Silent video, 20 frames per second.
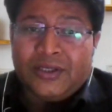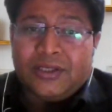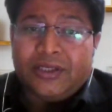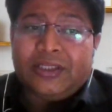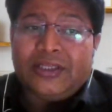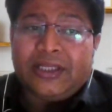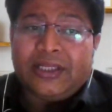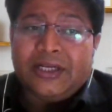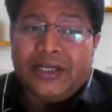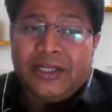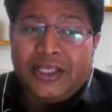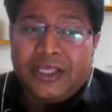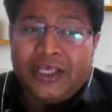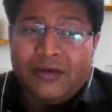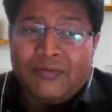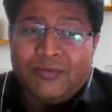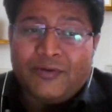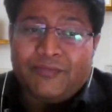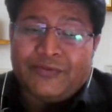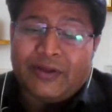in the
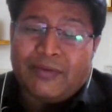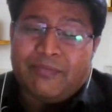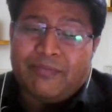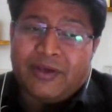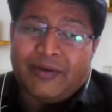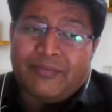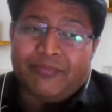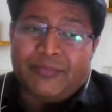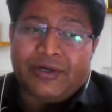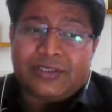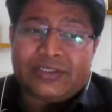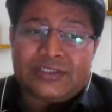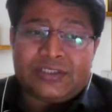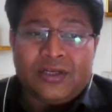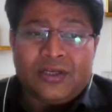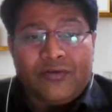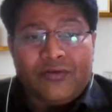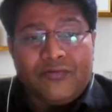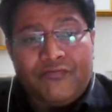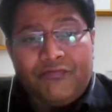name of the members
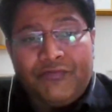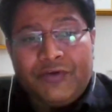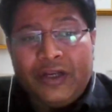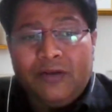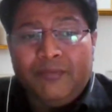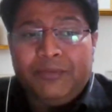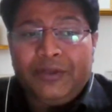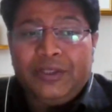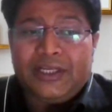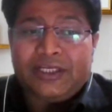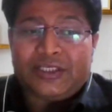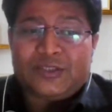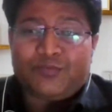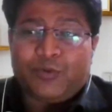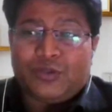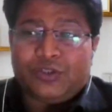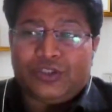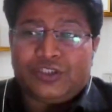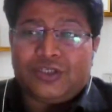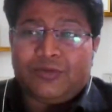will be
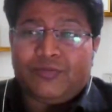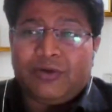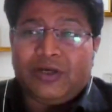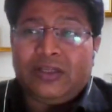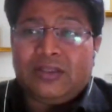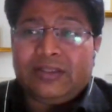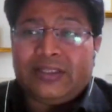responsible.